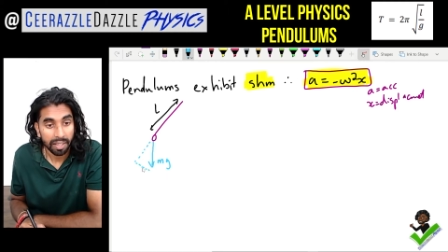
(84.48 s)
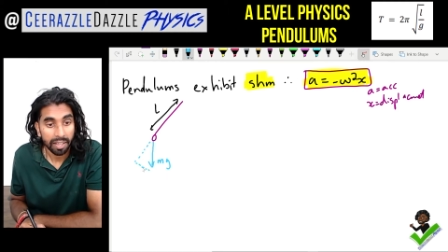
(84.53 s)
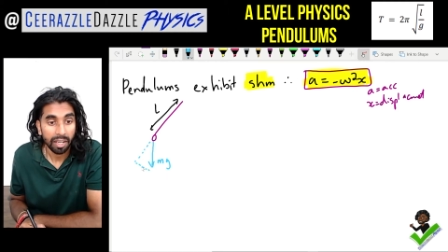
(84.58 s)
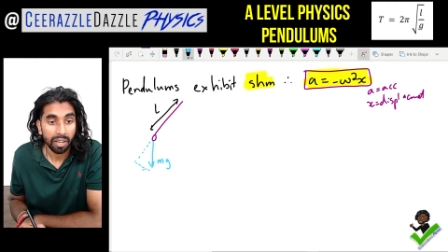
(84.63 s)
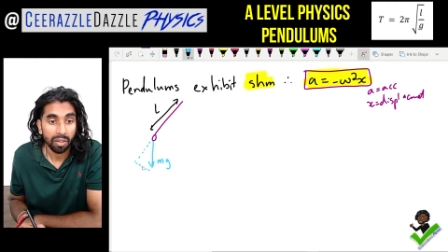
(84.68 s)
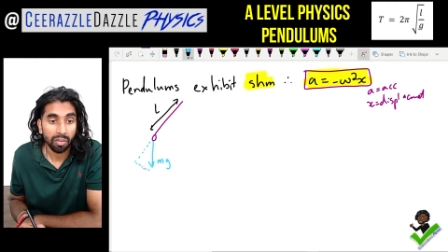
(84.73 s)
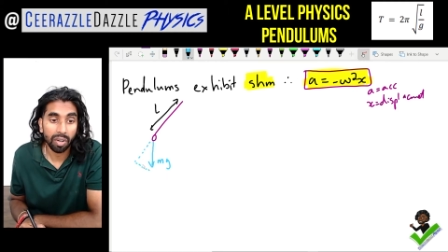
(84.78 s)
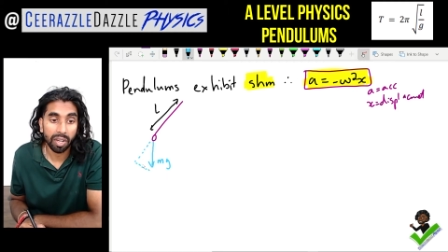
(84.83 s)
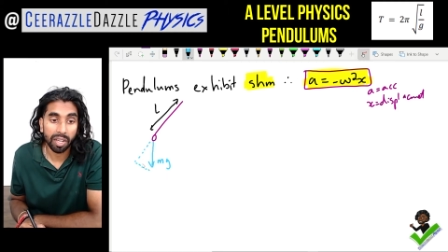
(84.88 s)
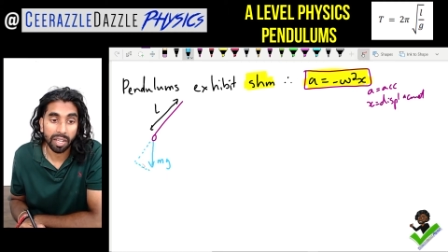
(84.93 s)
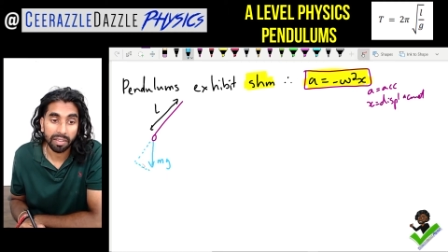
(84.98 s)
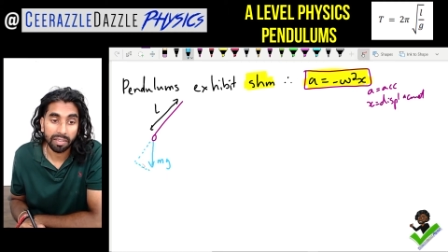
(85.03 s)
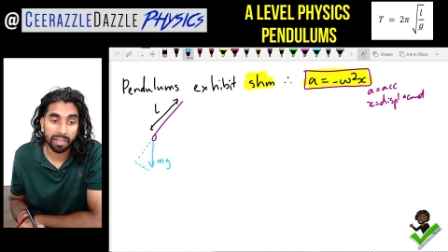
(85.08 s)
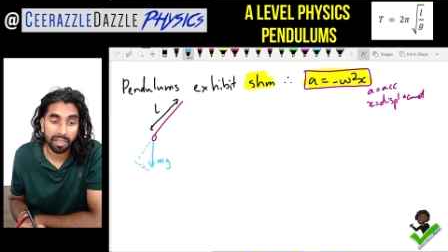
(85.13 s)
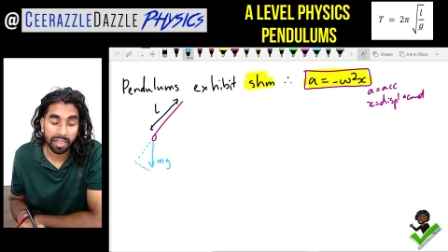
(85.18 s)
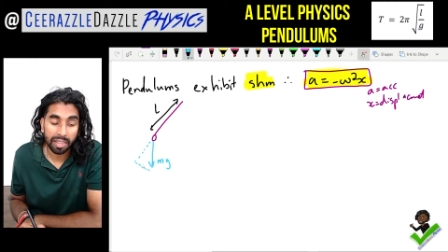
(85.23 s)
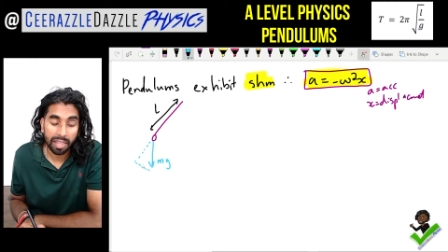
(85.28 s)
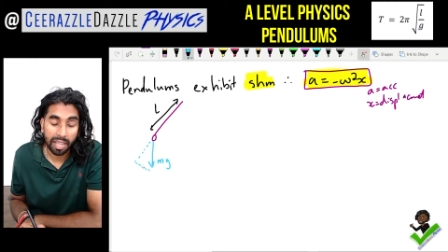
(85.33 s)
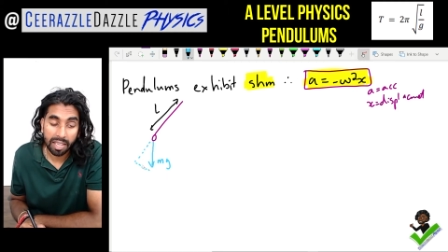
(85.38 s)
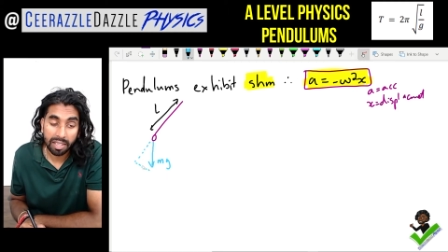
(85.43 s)
Right,
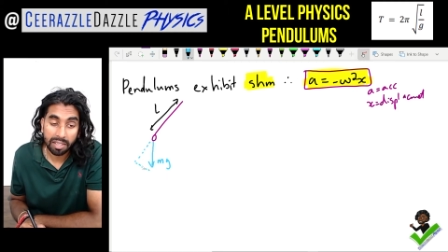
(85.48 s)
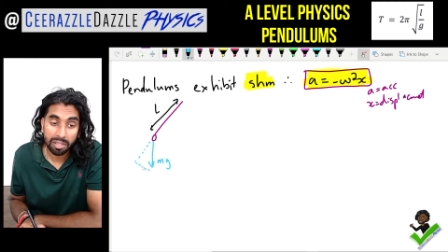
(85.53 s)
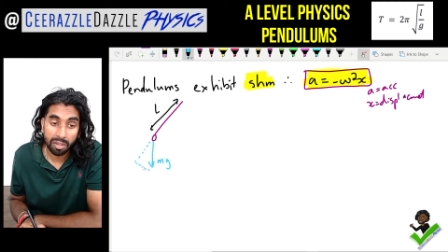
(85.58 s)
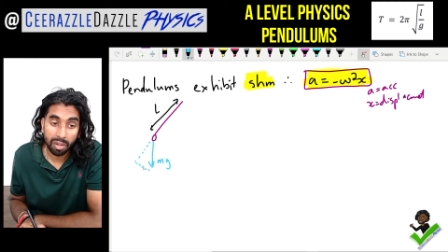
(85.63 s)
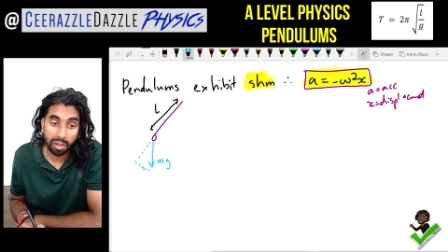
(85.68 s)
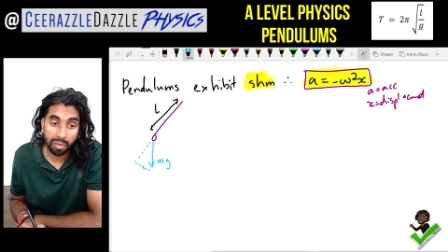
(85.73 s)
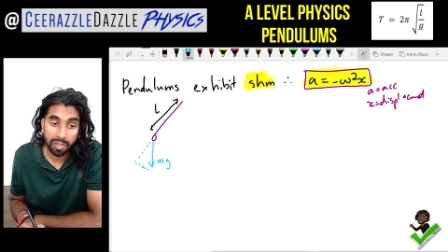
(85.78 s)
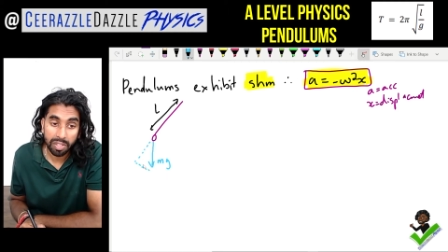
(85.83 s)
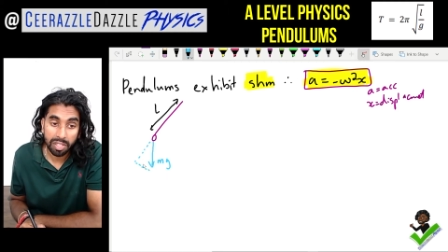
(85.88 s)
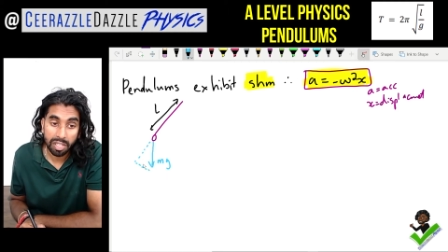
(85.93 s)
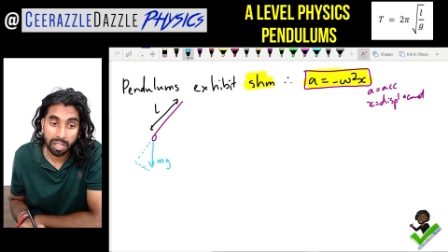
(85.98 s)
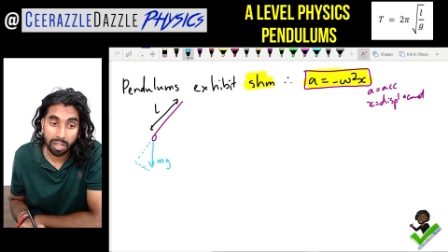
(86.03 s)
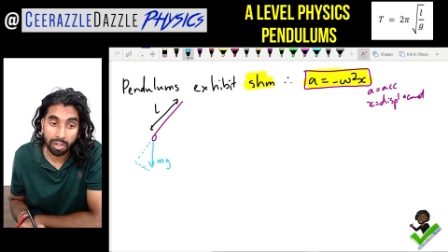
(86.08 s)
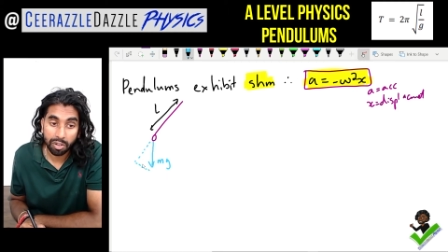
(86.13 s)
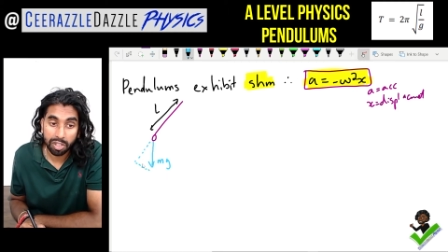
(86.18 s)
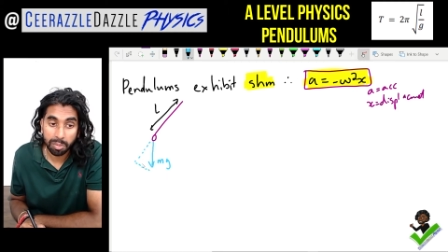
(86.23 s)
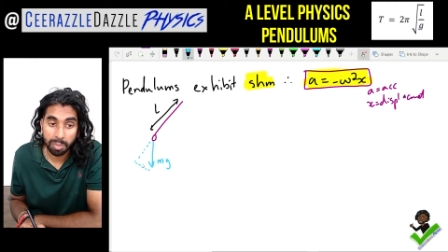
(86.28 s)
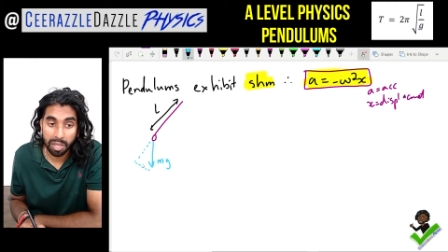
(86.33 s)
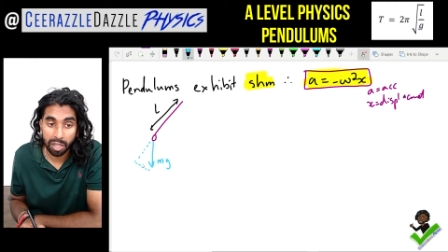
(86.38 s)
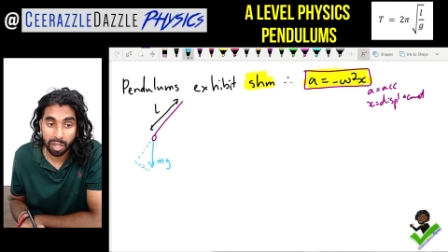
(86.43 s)
there's obviously going
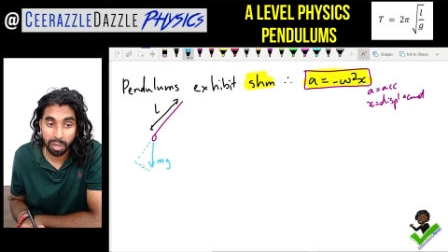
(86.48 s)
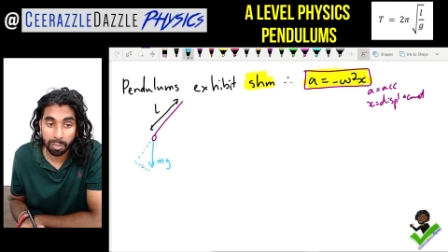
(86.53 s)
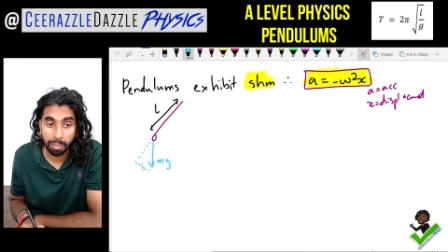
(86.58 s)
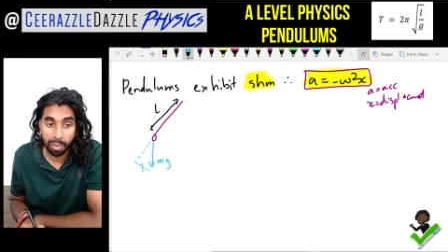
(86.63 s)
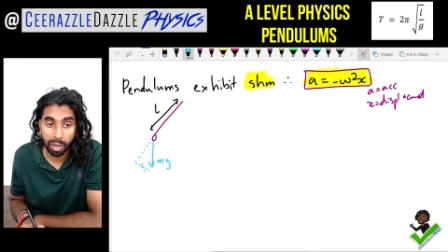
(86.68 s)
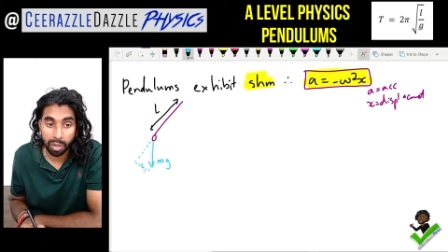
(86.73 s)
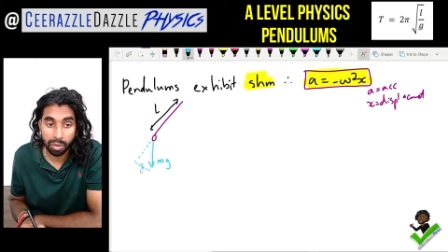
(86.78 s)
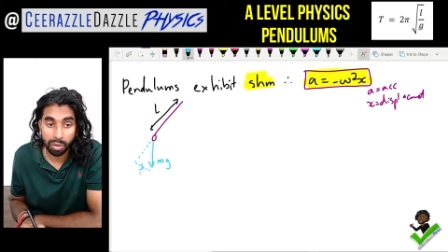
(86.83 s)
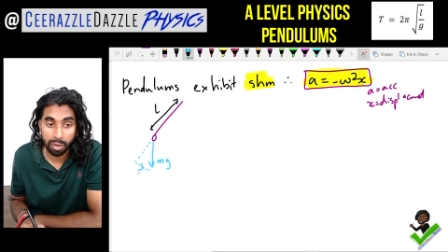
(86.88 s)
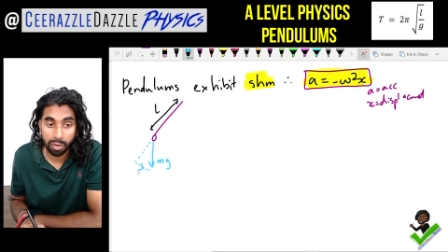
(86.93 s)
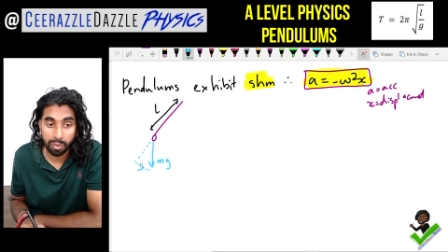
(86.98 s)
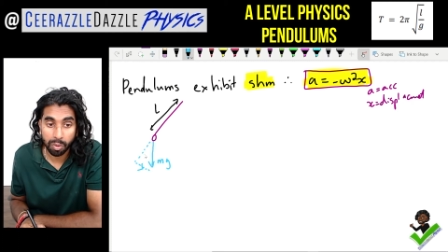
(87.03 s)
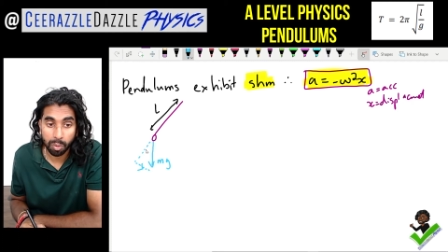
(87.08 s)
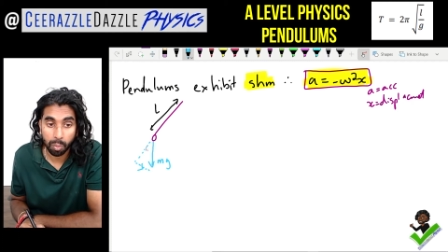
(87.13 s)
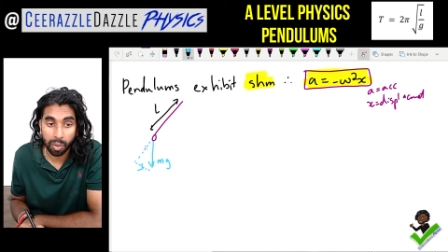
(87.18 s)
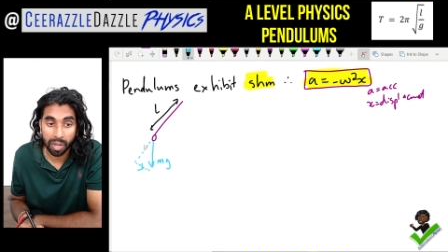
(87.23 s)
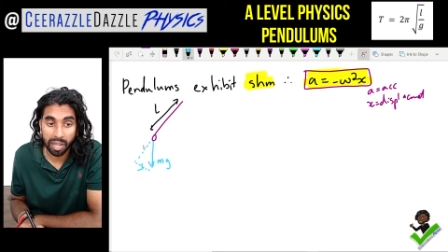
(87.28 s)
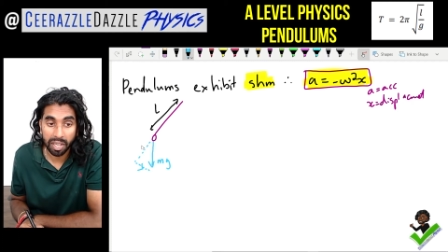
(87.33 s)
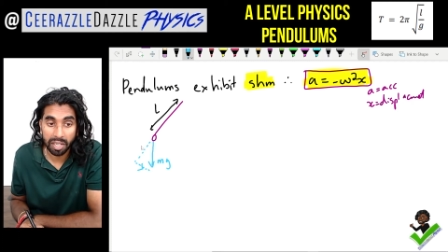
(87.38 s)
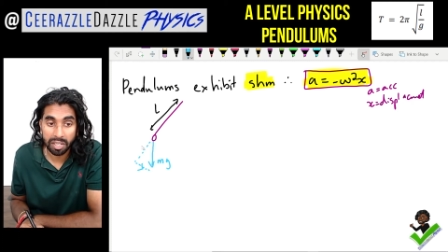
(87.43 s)
to be a component of the
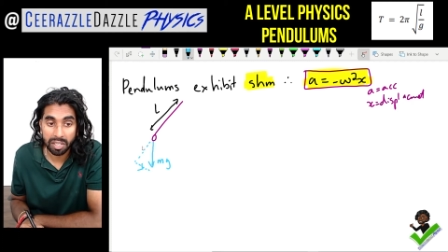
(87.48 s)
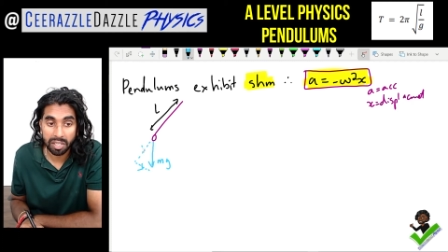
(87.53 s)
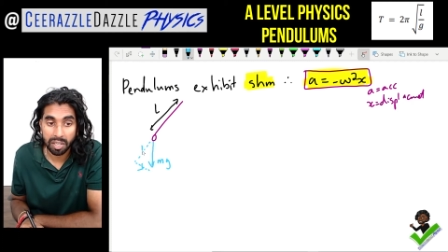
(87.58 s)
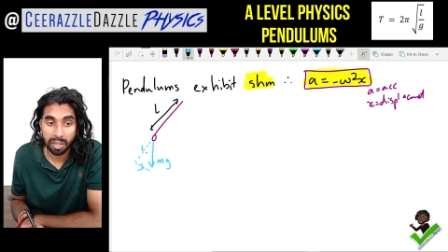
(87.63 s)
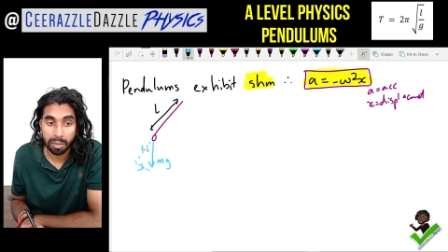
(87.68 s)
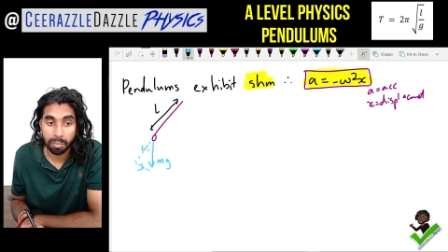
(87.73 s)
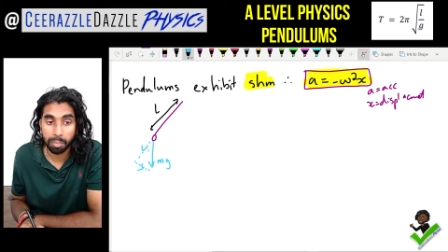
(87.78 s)
weight